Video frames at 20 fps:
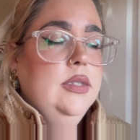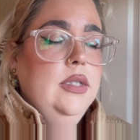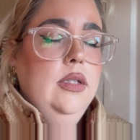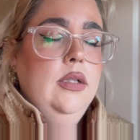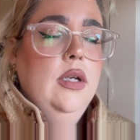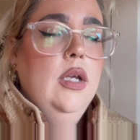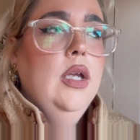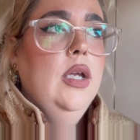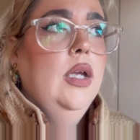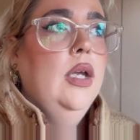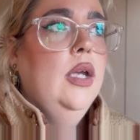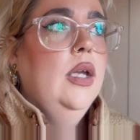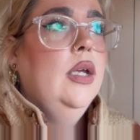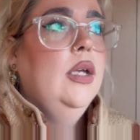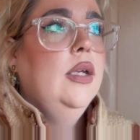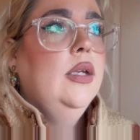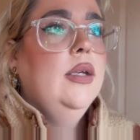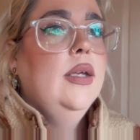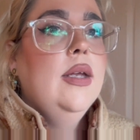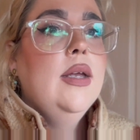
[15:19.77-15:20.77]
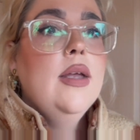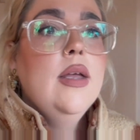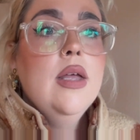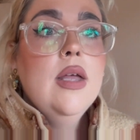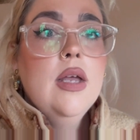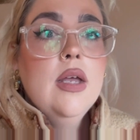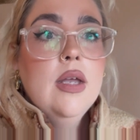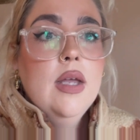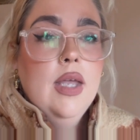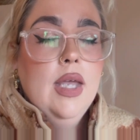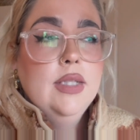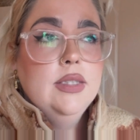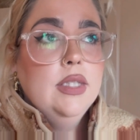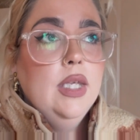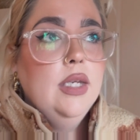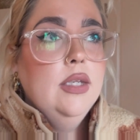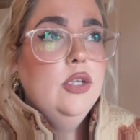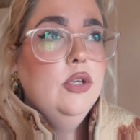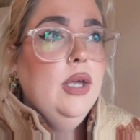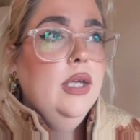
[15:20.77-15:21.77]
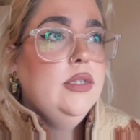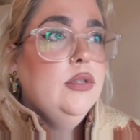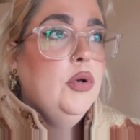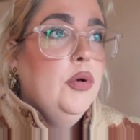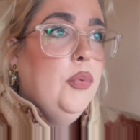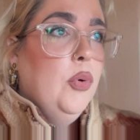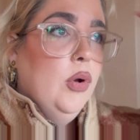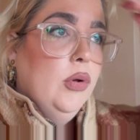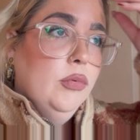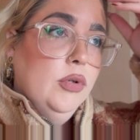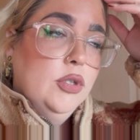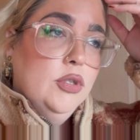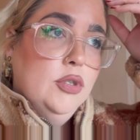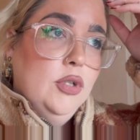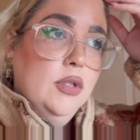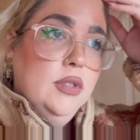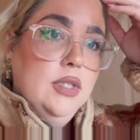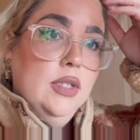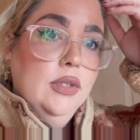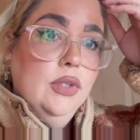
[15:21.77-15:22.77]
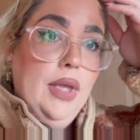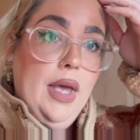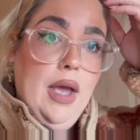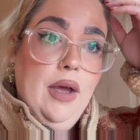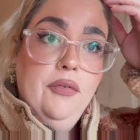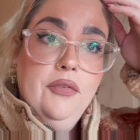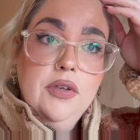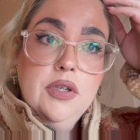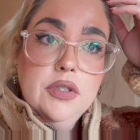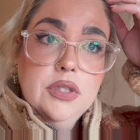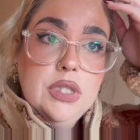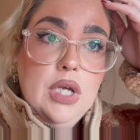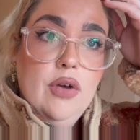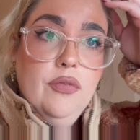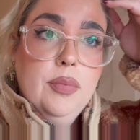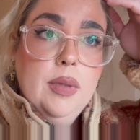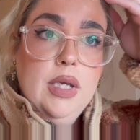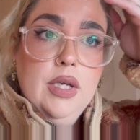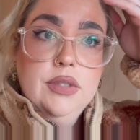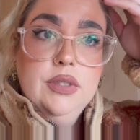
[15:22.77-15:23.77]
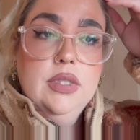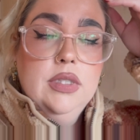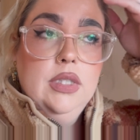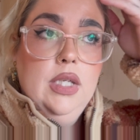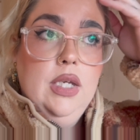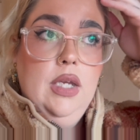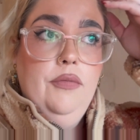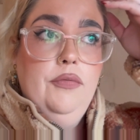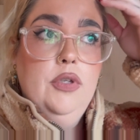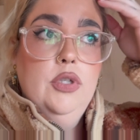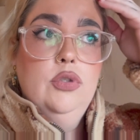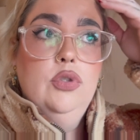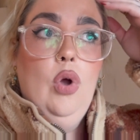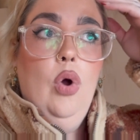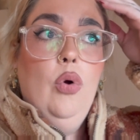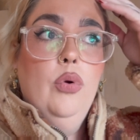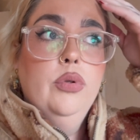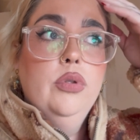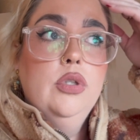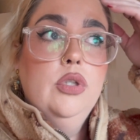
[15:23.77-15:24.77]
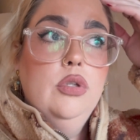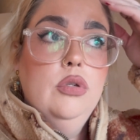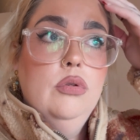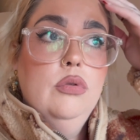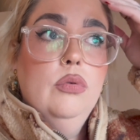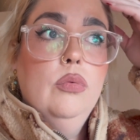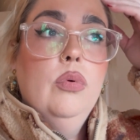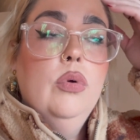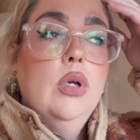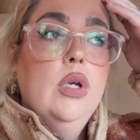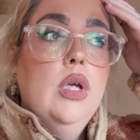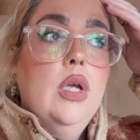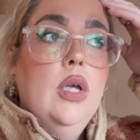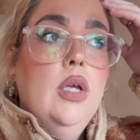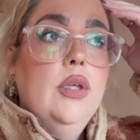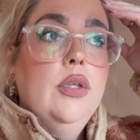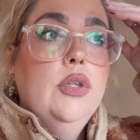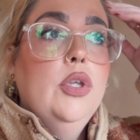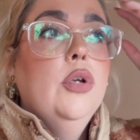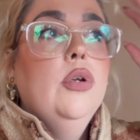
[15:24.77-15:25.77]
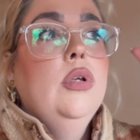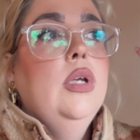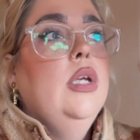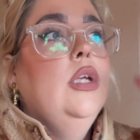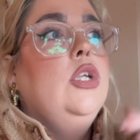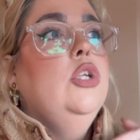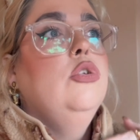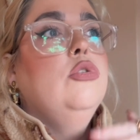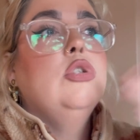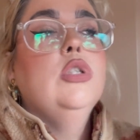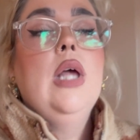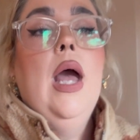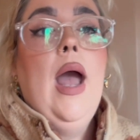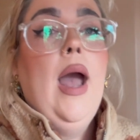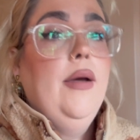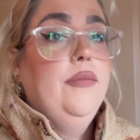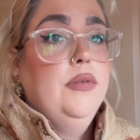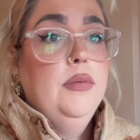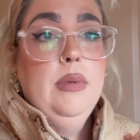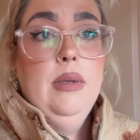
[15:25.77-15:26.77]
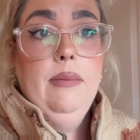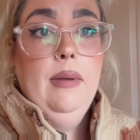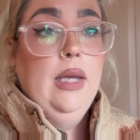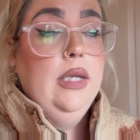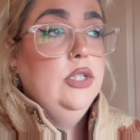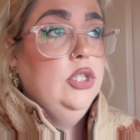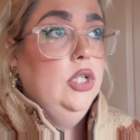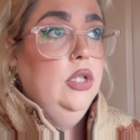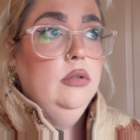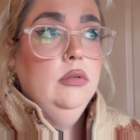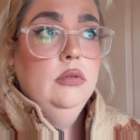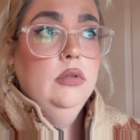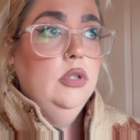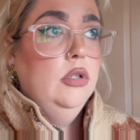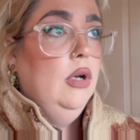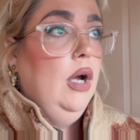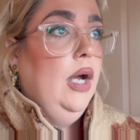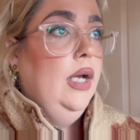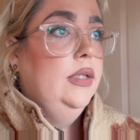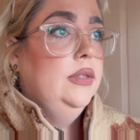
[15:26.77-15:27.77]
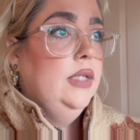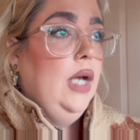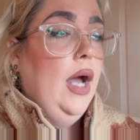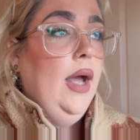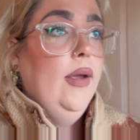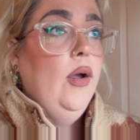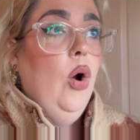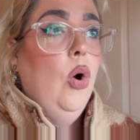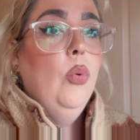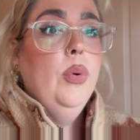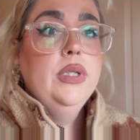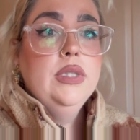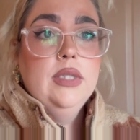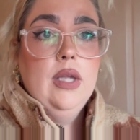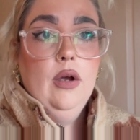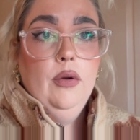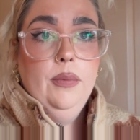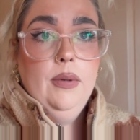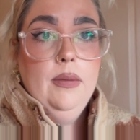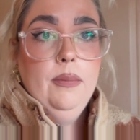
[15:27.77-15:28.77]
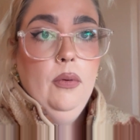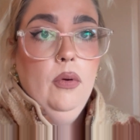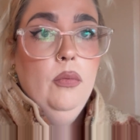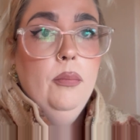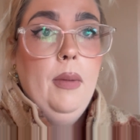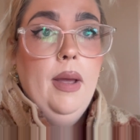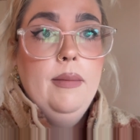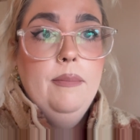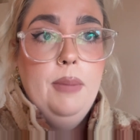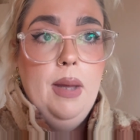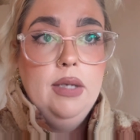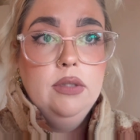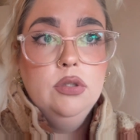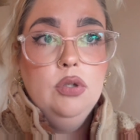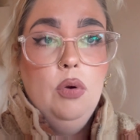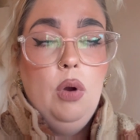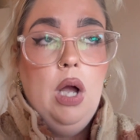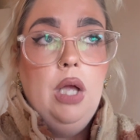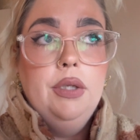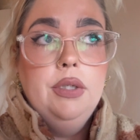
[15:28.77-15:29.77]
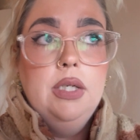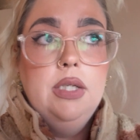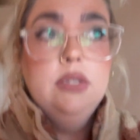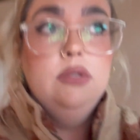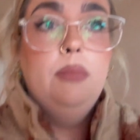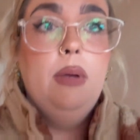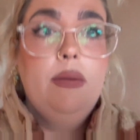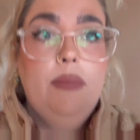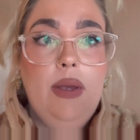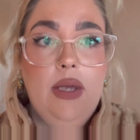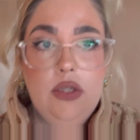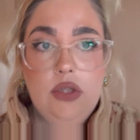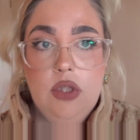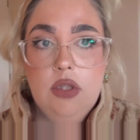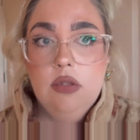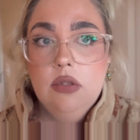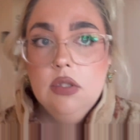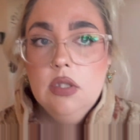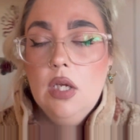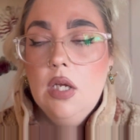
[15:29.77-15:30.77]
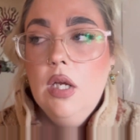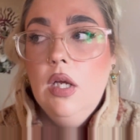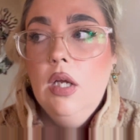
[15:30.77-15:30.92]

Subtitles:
And it's like you get to a point where you start to laugh at yourself, because it's like if you don't, you just have to be patient. You guys, I always tell people my best quality is my patience.